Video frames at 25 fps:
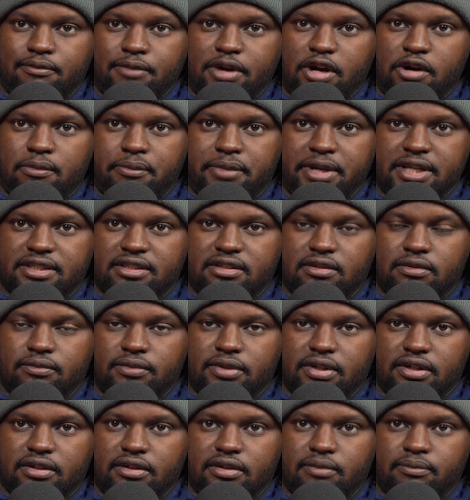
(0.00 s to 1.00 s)
amount based
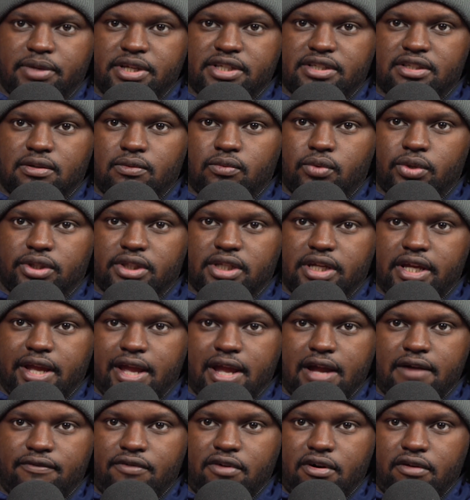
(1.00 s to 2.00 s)
on what they
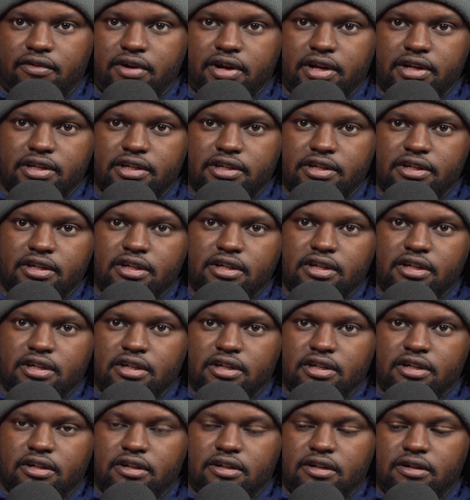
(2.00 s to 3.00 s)
have already.
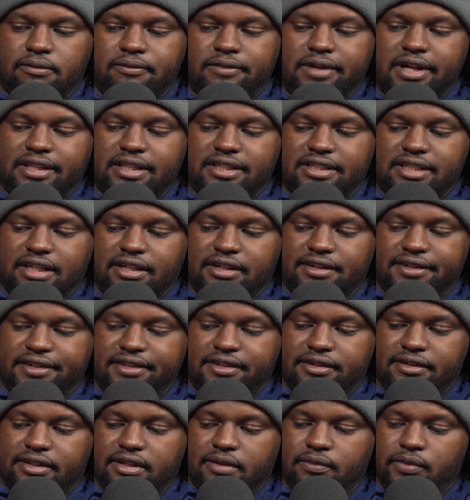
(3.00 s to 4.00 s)
I just like
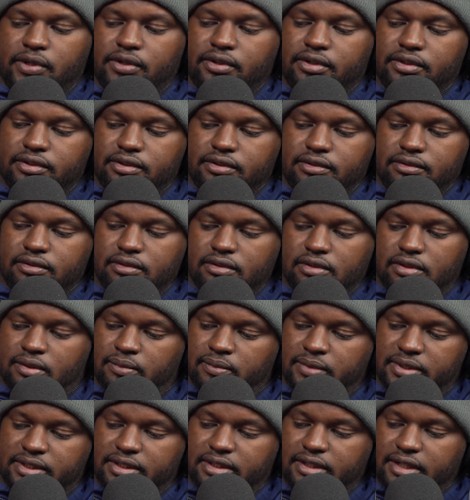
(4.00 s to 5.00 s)
another thing we're gonna do.
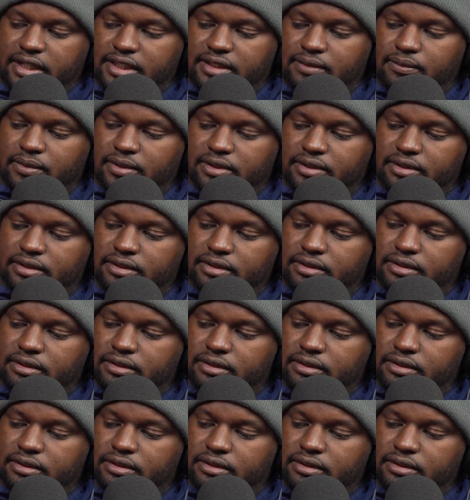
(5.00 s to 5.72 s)
What's the next one?